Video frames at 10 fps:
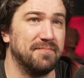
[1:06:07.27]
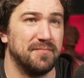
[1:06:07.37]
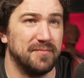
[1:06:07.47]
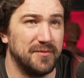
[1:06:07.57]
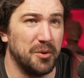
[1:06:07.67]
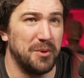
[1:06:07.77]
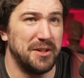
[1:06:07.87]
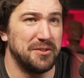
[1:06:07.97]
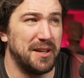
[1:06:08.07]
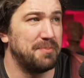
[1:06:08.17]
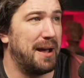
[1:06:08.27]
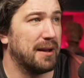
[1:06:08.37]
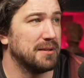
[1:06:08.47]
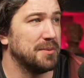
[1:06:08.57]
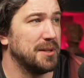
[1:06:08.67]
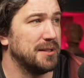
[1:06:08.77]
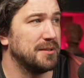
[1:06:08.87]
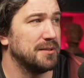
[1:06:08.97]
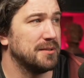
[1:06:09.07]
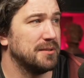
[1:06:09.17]
So Windows has package
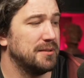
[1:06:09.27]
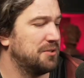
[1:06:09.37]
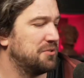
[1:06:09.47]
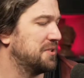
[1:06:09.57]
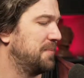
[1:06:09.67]
managers. Interesting.